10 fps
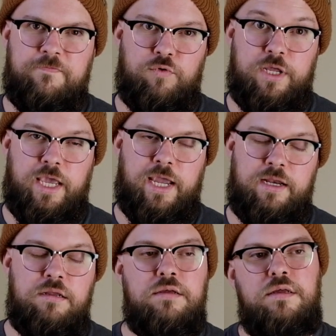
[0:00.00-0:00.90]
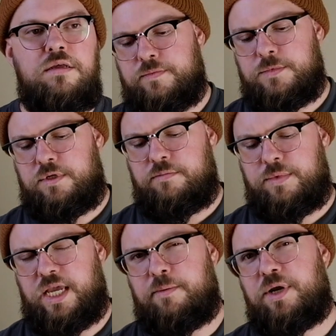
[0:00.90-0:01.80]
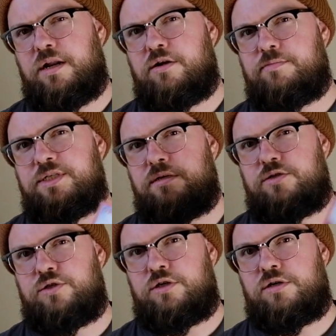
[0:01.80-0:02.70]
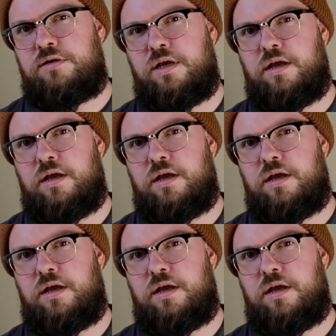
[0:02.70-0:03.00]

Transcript: 48. Yeah, I'm not 100% sure,